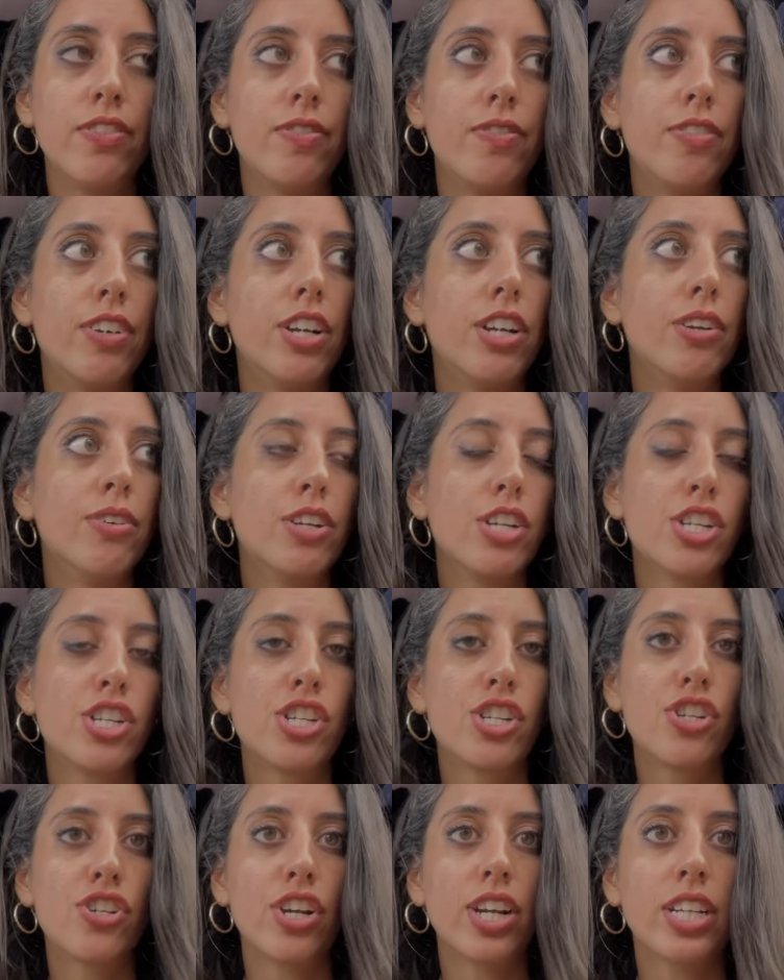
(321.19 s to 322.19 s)
very
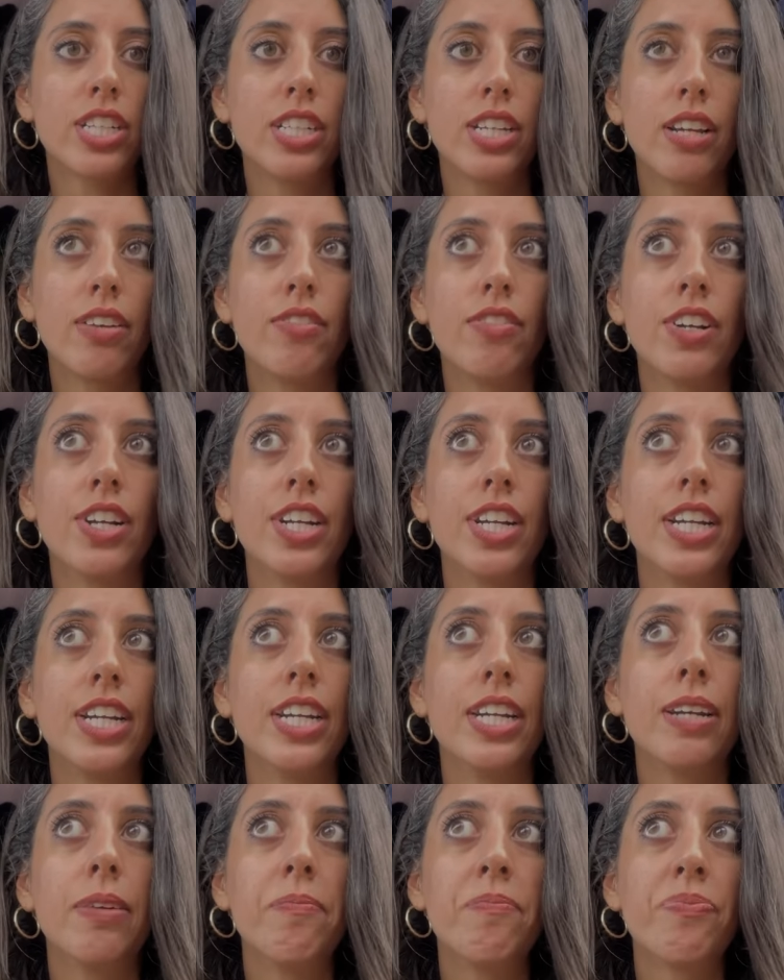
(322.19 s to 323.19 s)
restricted, very,